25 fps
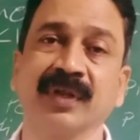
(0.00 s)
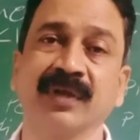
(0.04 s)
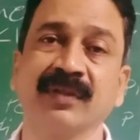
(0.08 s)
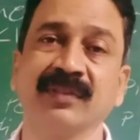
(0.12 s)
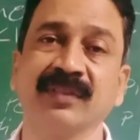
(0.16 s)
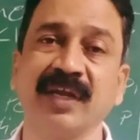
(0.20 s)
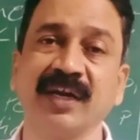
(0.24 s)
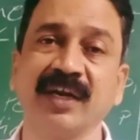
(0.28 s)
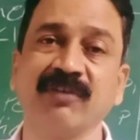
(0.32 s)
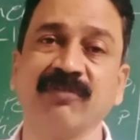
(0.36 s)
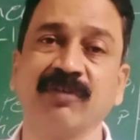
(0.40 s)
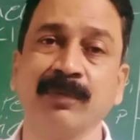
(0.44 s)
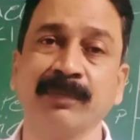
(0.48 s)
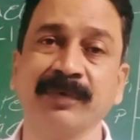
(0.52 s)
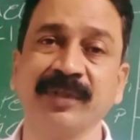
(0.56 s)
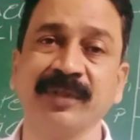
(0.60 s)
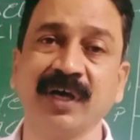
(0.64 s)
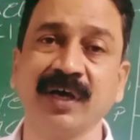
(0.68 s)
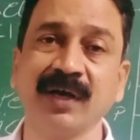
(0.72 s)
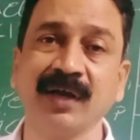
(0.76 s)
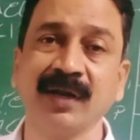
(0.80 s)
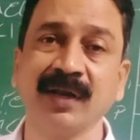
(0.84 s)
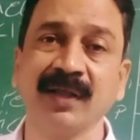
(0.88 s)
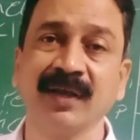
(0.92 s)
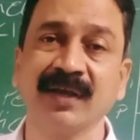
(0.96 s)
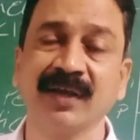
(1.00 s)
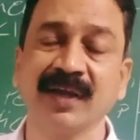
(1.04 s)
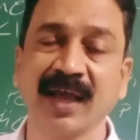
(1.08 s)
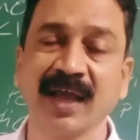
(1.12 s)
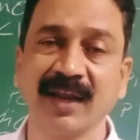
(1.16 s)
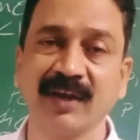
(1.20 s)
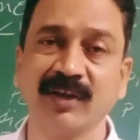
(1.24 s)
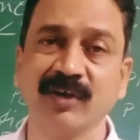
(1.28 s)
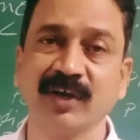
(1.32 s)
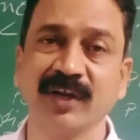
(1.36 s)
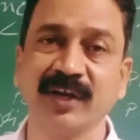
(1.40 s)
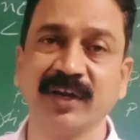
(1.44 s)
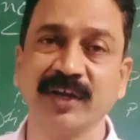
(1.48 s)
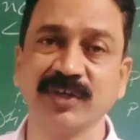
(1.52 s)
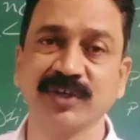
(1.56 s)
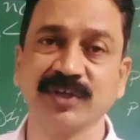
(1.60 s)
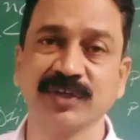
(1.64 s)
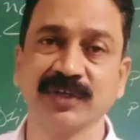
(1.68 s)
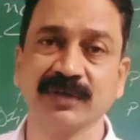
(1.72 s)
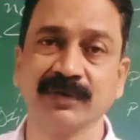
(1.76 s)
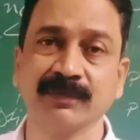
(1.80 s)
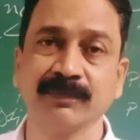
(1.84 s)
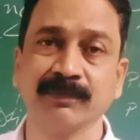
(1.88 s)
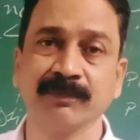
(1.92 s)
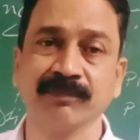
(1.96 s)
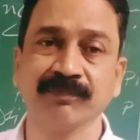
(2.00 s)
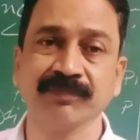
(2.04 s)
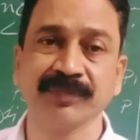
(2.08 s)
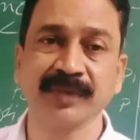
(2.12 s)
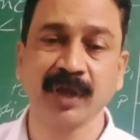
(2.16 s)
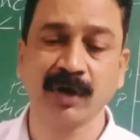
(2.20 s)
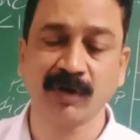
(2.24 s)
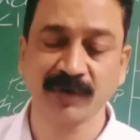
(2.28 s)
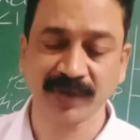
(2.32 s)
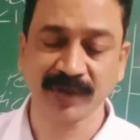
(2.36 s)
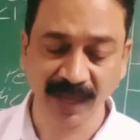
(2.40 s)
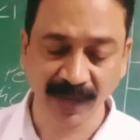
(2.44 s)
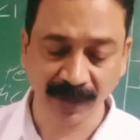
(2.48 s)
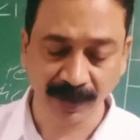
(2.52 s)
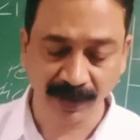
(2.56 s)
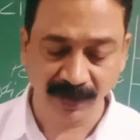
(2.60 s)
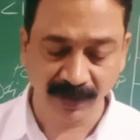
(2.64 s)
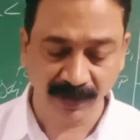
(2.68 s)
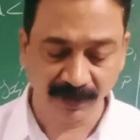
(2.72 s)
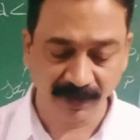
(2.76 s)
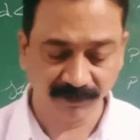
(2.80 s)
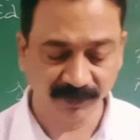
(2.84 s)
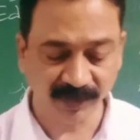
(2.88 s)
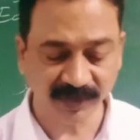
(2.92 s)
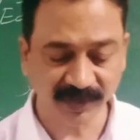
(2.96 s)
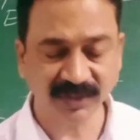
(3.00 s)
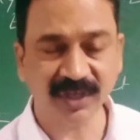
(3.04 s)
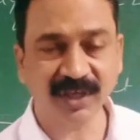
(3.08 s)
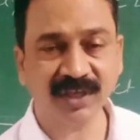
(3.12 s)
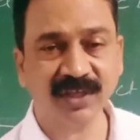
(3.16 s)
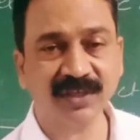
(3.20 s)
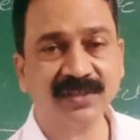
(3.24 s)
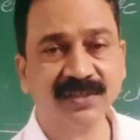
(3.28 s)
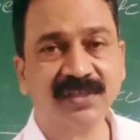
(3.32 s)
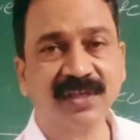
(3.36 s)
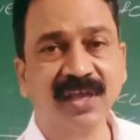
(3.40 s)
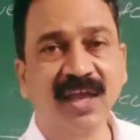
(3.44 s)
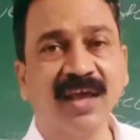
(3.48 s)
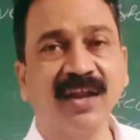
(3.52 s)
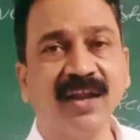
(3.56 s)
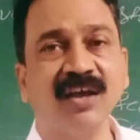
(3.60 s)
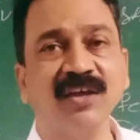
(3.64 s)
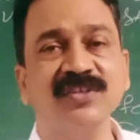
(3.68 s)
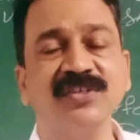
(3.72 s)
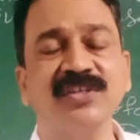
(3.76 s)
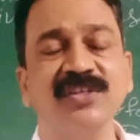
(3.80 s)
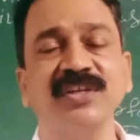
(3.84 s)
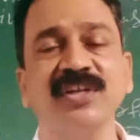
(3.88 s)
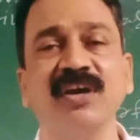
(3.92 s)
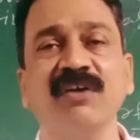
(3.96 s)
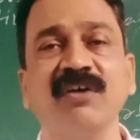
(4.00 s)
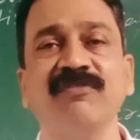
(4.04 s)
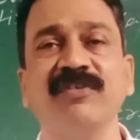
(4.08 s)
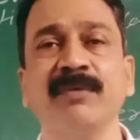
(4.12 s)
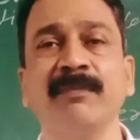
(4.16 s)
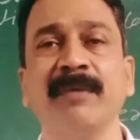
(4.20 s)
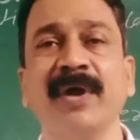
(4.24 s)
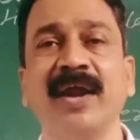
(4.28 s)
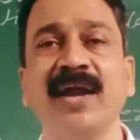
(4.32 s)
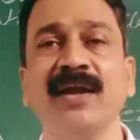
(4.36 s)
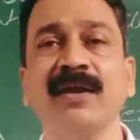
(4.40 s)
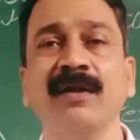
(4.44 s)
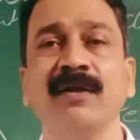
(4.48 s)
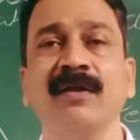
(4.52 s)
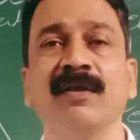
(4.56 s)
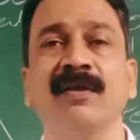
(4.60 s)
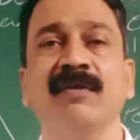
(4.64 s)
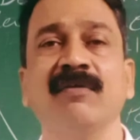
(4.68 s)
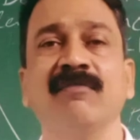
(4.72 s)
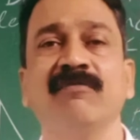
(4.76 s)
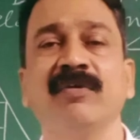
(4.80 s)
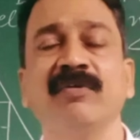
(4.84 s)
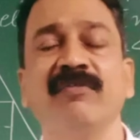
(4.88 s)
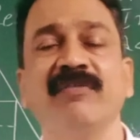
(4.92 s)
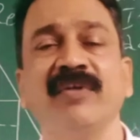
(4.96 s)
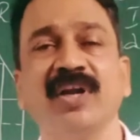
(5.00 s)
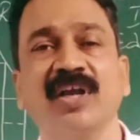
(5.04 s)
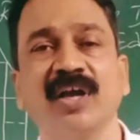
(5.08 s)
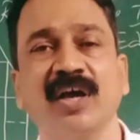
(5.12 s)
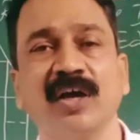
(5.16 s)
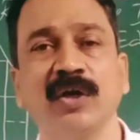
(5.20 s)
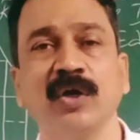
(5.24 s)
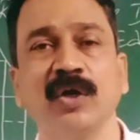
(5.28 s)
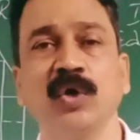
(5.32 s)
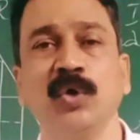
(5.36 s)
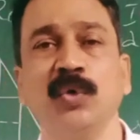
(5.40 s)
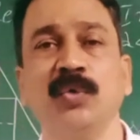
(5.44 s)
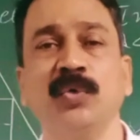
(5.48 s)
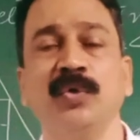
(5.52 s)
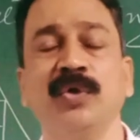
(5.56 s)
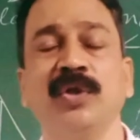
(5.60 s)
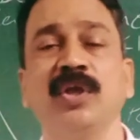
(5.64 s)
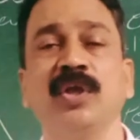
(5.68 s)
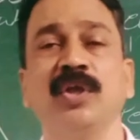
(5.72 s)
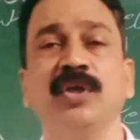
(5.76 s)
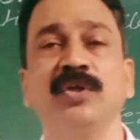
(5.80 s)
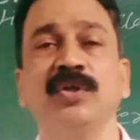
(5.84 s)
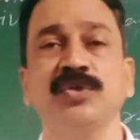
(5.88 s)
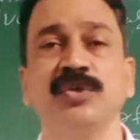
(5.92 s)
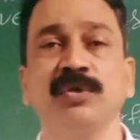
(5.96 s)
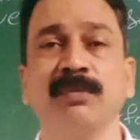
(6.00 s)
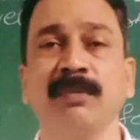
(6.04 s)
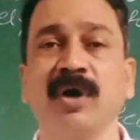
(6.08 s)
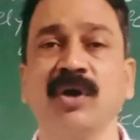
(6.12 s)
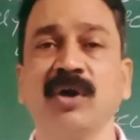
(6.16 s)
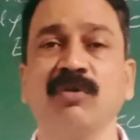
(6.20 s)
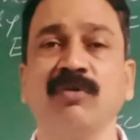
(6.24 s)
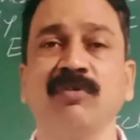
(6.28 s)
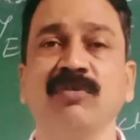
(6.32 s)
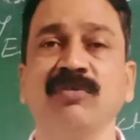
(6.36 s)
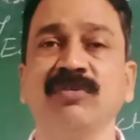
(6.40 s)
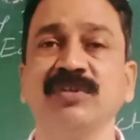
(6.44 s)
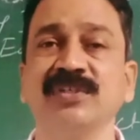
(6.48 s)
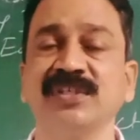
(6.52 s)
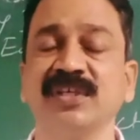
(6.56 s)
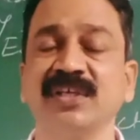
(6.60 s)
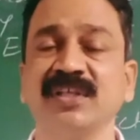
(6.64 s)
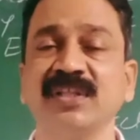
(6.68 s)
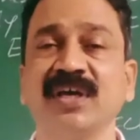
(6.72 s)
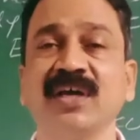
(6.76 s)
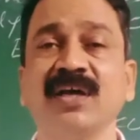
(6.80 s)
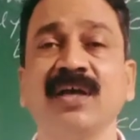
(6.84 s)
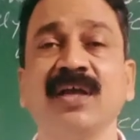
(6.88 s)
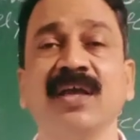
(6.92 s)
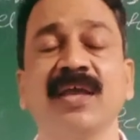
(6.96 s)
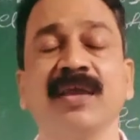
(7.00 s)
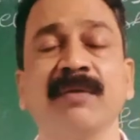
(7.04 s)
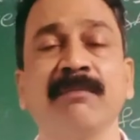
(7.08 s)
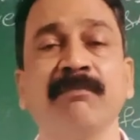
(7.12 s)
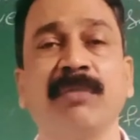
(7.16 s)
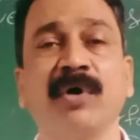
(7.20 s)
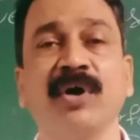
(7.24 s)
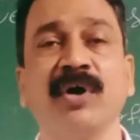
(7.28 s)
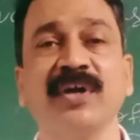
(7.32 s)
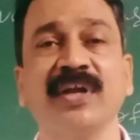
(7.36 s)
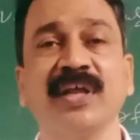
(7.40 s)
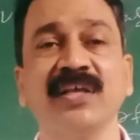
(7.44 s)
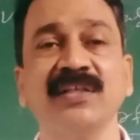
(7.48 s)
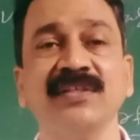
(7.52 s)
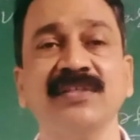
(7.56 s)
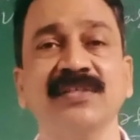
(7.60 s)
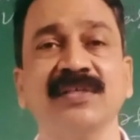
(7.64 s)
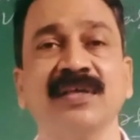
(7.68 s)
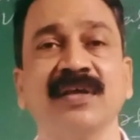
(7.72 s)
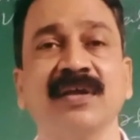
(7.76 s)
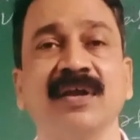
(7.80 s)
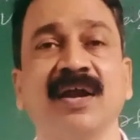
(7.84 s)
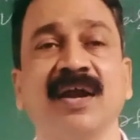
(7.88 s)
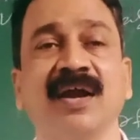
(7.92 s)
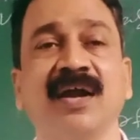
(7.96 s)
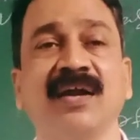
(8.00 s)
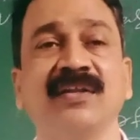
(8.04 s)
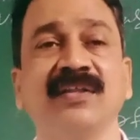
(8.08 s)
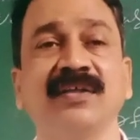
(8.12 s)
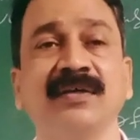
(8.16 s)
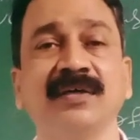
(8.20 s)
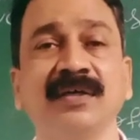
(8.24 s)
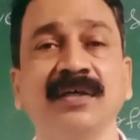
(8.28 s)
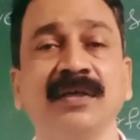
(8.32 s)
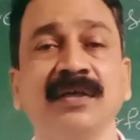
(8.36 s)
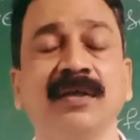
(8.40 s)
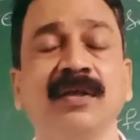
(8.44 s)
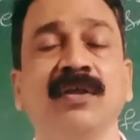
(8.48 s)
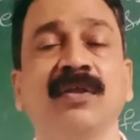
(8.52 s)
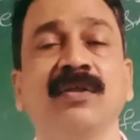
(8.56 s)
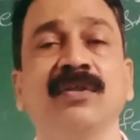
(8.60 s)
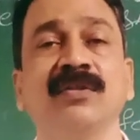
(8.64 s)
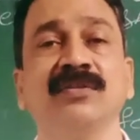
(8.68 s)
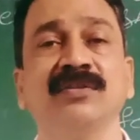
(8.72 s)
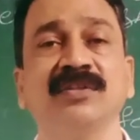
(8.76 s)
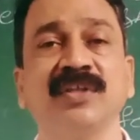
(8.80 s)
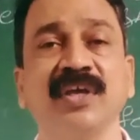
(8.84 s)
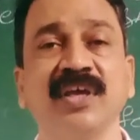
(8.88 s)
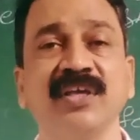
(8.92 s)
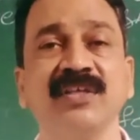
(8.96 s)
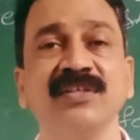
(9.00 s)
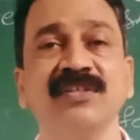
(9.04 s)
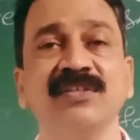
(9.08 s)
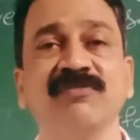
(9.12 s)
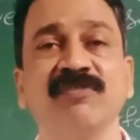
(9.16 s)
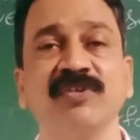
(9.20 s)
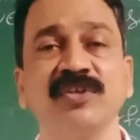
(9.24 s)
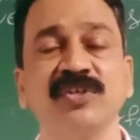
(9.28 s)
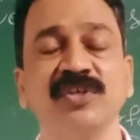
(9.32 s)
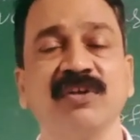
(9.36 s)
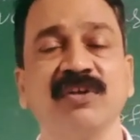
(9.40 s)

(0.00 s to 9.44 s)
That will be the calculation. Okay, with this elasticity of demand we will conclude. Tomorrow we will see the importance and the things which